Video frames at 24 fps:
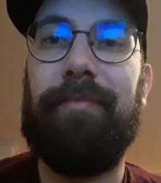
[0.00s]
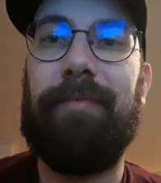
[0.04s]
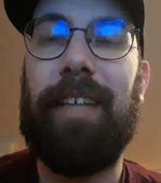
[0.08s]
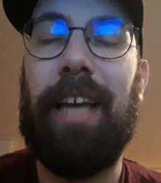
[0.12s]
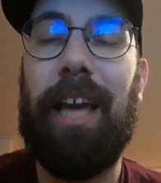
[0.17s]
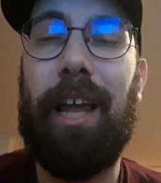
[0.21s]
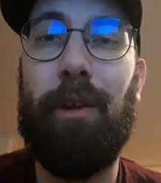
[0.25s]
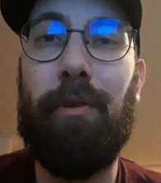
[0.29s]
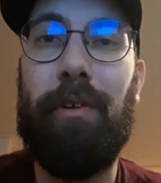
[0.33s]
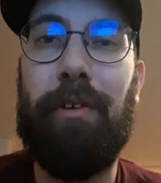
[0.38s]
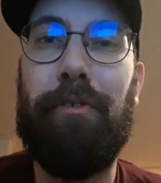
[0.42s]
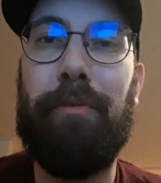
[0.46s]

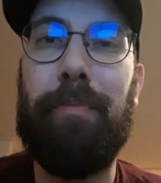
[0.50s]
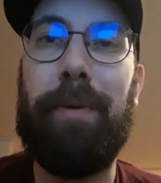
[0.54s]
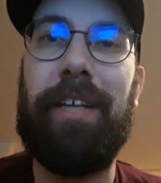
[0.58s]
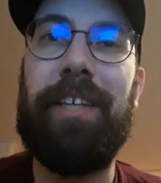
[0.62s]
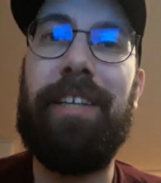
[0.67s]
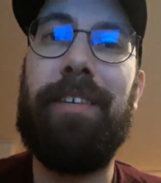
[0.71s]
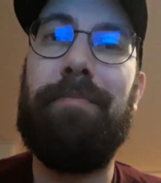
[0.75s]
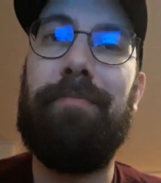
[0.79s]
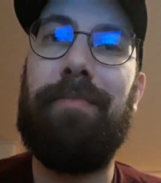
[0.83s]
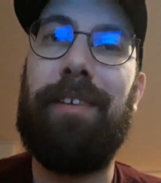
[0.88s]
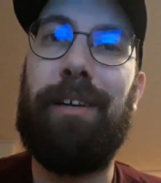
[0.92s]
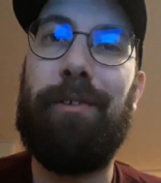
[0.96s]
Hello
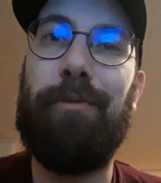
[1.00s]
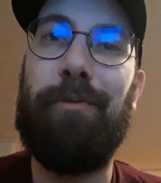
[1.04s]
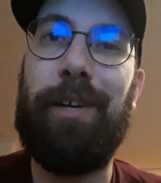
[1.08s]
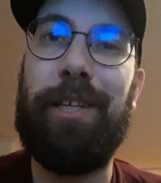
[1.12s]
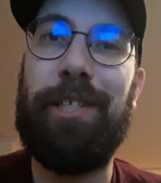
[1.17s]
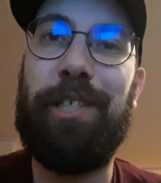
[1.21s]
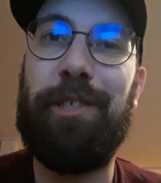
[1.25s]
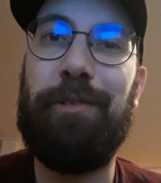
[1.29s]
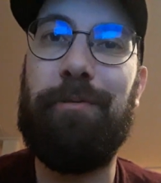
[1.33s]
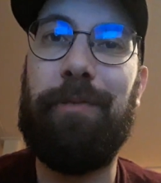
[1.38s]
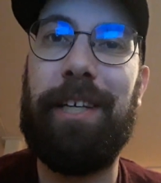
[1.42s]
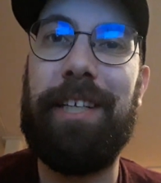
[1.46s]
everybody,
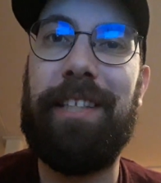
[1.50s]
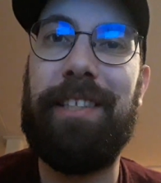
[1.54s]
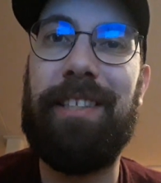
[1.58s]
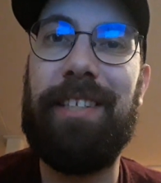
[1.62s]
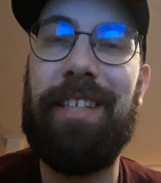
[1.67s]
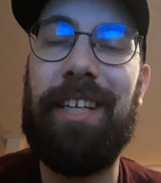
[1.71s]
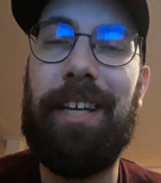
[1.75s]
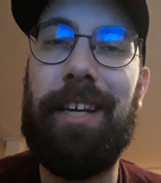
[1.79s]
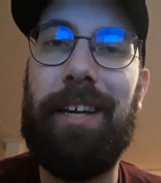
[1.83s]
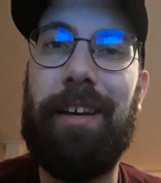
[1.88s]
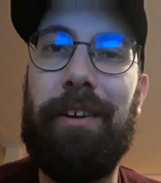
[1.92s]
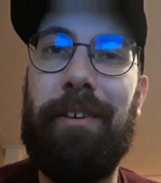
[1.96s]
Arashi YT
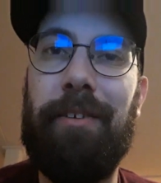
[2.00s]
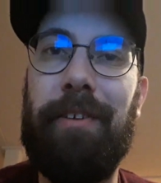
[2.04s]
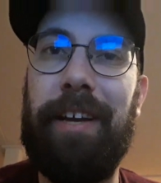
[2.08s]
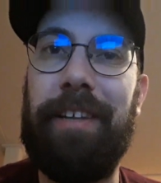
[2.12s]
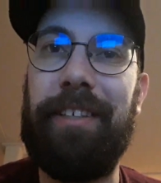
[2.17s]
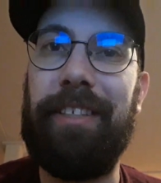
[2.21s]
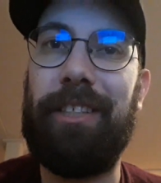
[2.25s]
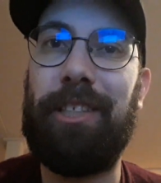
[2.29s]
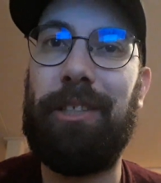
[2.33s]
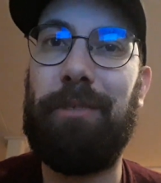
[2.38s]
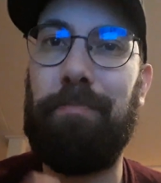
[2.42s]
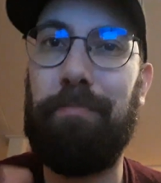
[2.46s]
here,
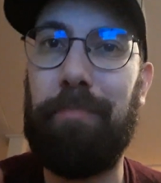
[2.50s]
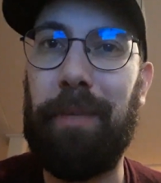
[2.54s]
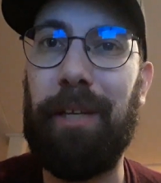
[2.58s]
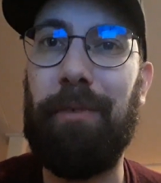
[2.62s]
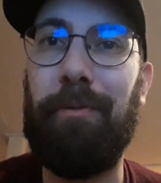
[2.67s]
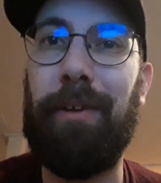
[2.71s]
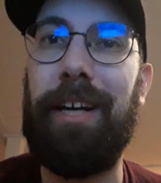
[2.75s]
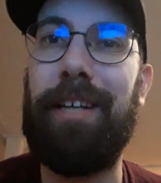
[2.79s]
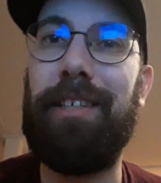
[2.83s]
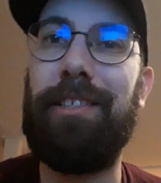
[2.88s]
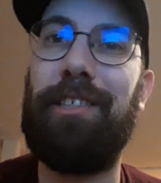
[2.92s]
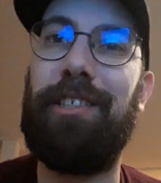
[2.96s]
and it's been a
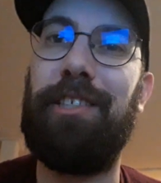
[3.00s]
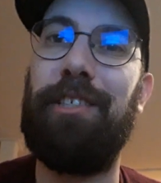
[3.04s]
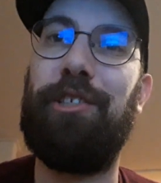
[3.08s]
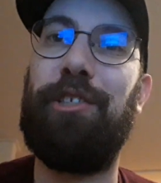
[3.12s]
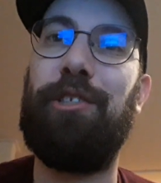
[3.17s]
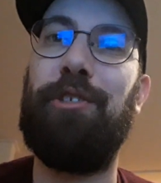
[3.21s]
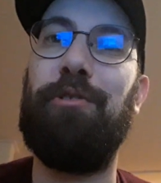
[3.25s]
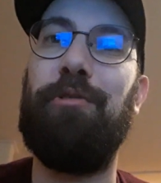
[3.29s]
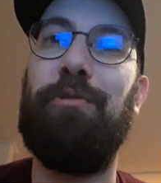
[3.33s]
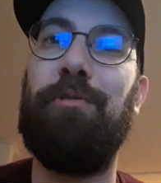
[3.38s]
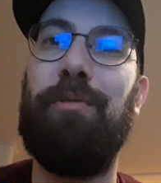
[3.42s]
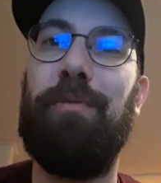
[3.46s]
while
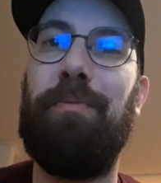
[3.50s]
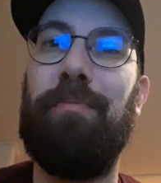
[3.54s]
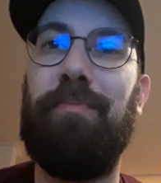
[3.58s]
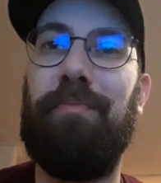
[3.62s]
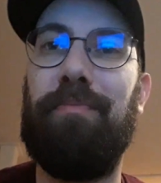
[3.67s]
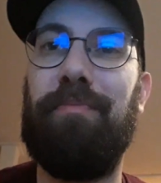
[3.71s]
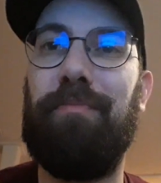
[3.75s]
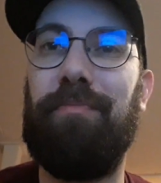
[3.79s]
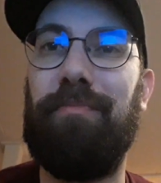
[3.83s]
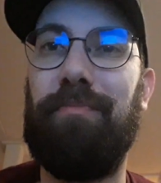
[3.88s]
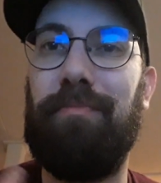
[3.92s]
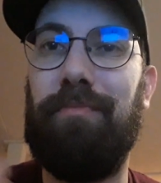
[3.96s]
since you
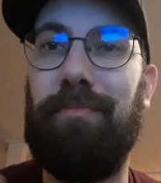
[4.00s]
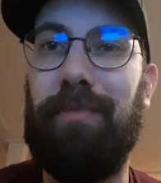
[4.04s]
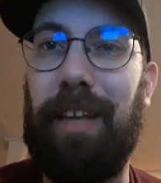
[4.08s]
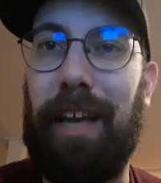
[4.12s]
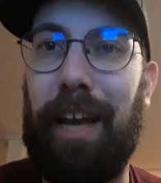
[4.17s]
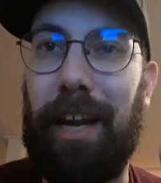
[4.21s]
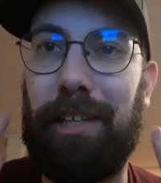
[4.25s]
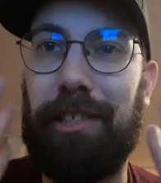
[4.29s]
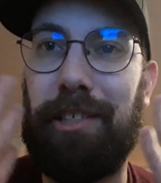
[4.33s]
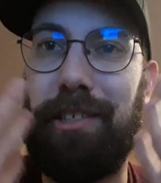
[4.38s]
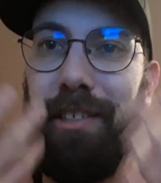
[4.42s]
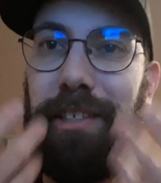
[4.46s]

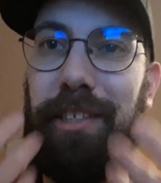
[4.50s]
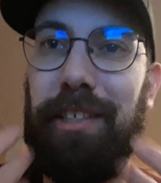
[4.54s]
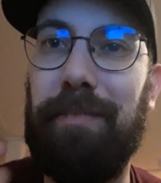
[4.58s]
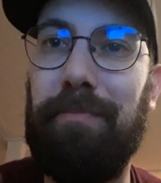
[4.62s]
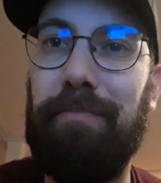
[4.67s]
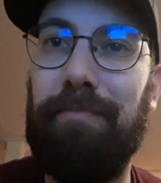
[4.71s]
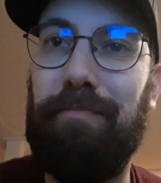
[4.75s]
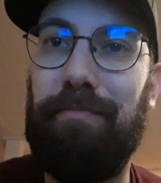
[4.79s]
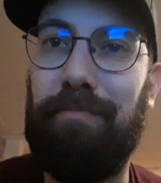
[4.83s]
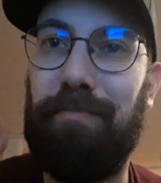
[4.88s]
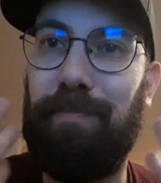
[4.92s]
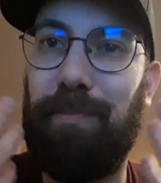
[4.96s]
actually
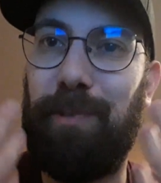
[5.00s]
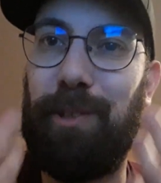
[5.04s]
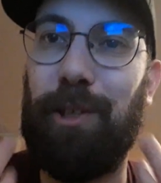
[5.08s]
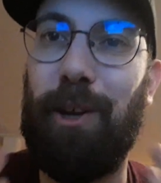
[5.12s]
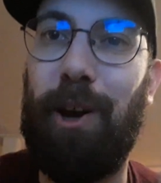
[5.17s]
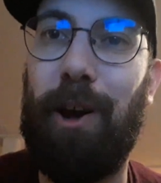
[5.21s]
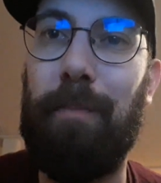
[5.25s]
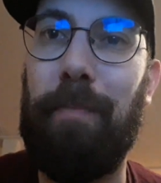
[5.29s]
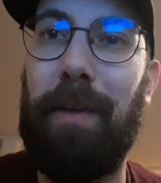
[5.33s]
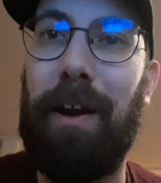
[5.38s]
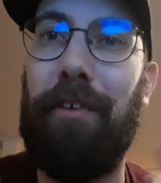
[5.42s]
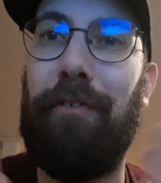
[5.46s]

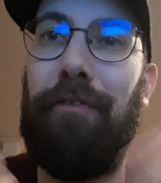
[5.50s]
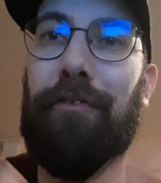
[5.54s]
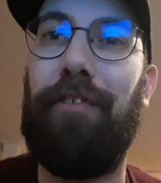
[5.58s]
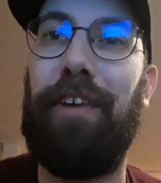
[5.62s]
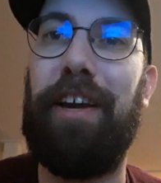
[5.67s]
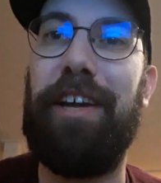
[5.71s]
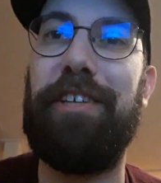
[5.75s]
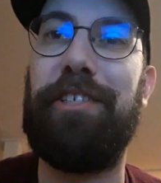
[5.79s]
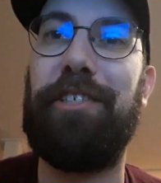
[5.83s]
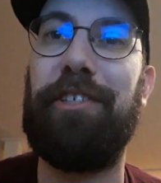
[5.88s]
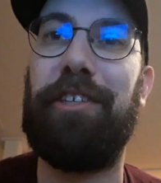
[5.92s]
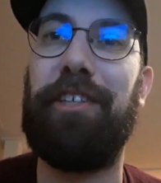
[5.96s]
saw my
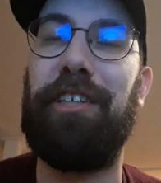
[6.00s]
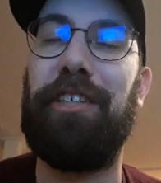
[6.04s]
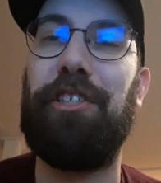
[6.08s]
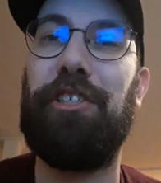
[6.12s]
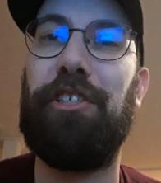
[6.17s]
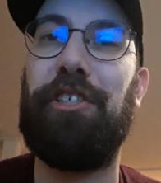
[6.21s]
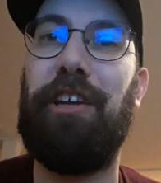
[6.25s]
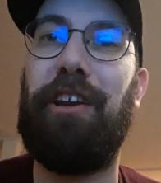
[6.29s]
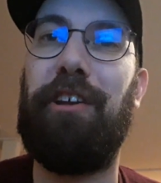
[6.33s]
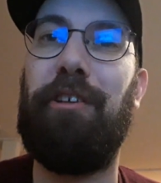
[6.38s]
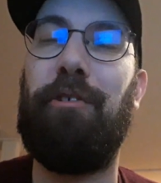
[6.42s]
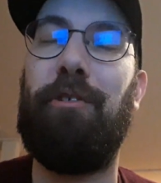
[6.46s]
face on this
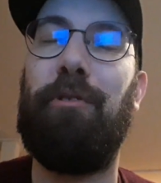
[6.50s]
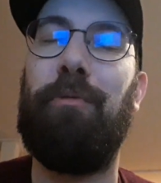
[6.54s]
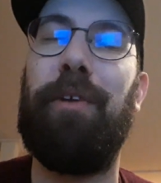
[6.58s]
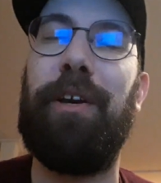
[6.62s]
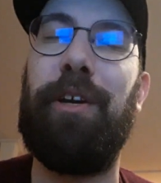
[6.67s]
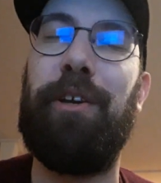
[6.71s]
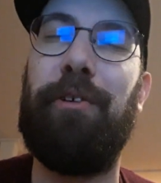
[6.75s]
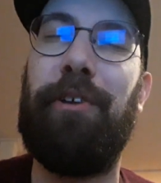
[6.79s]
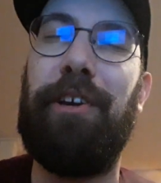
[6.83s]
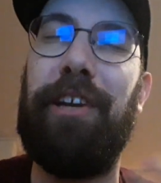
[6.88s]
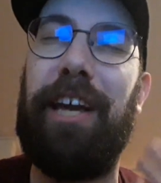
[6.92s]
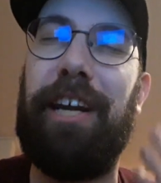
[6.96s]
channel, where
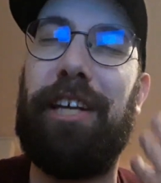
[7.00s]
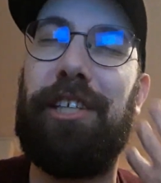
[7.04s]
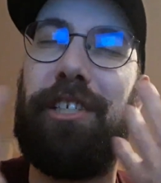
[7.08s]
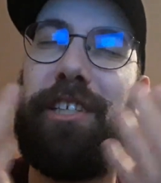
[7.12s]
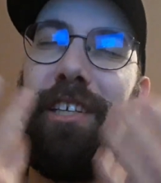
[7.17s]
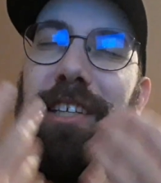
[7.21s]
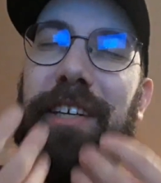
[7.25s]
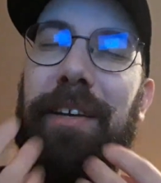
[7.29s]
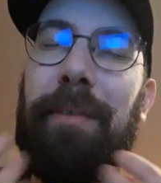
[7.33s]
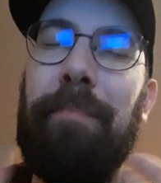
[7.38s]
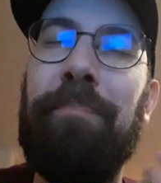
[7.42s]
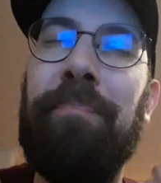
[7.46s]
you can
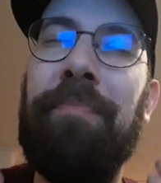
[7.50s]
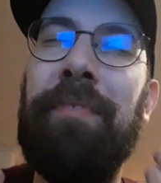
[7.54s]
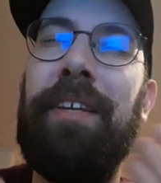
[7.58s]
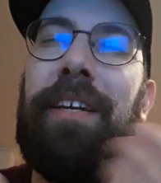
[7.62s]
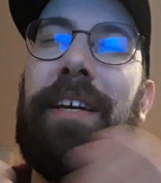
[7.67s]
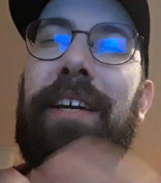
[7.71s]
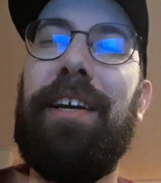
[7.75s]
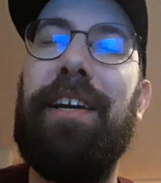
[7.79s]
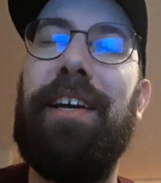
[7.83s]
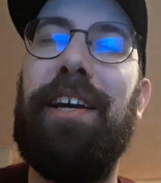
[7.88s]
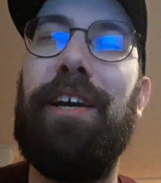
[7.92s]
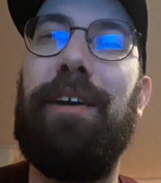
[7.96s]
actually
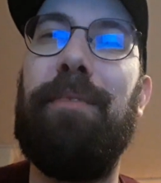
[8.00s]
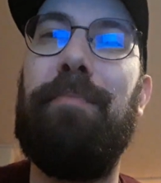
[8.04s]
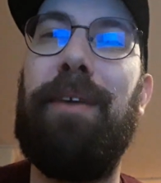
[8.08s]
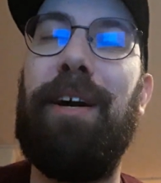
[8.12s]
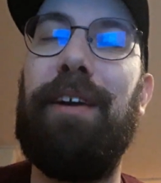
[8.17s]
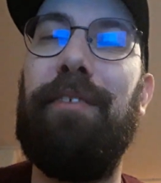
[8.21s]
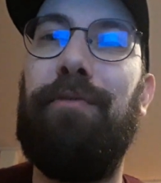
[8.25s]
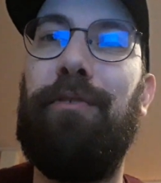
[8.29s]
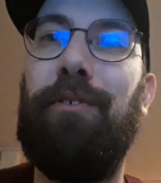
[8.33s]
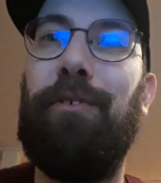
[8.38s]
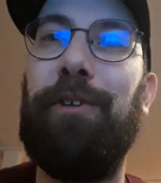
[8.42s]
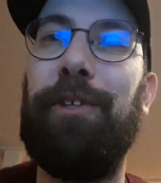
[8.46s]
hear
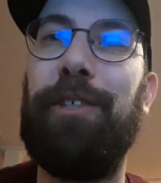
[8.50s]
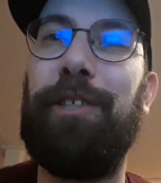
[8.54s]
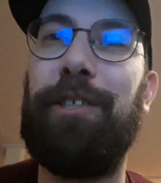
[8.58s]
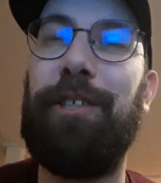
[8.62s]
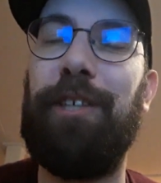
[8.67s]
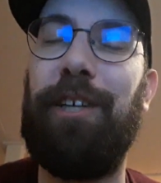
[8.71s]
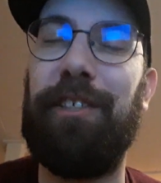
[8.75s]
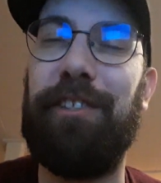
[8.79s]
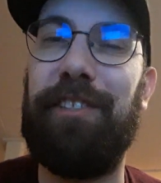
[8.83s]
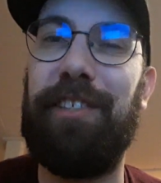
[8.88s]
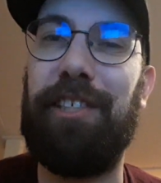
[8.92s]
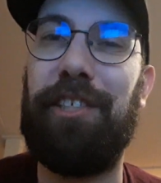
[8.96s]
my voice
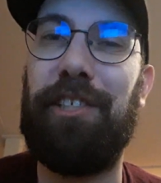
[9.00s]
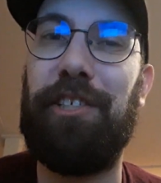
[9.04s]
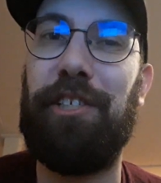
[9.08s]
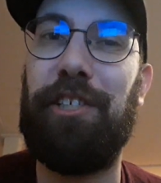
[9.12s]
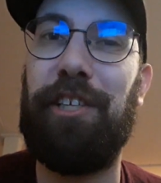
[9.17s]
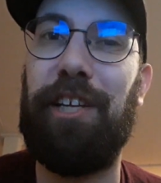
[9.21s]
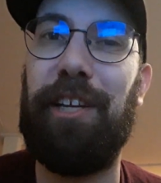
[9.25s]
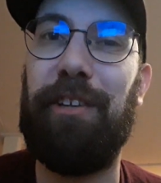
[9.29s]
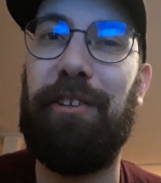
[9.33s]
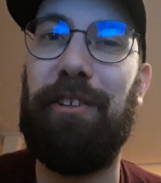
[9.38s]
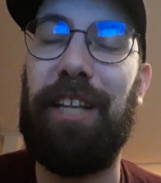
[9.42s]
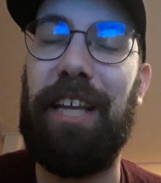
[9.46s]
on this
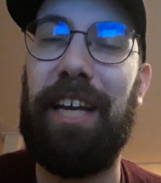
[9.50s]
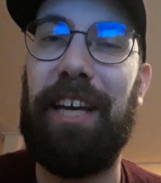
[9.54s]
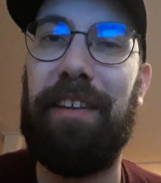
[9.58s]
channel.